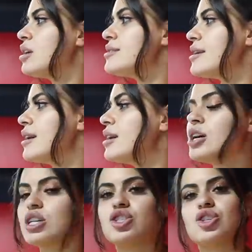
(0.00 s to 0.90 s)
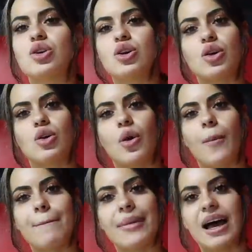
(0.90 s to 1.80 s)
to show you
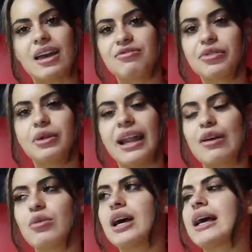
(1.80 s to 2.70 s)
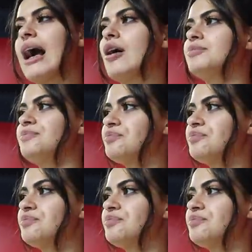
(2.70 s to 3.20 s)
my full leg workout.